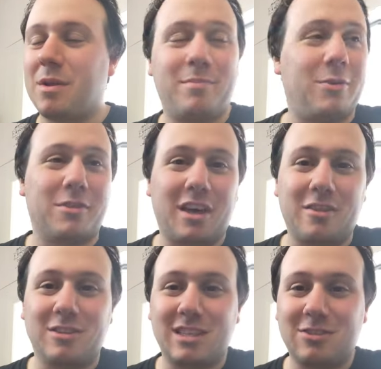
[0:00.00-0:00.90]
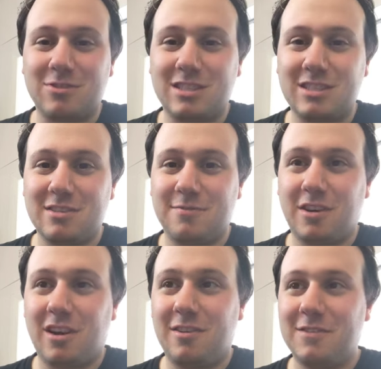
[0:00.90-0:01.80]
but with other citruses
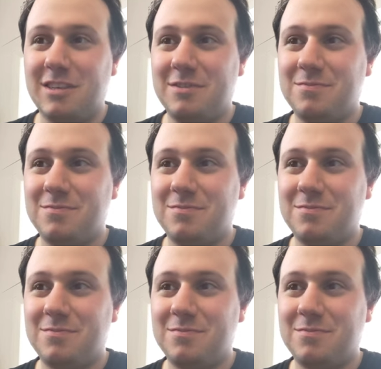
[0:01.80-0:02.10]
involved.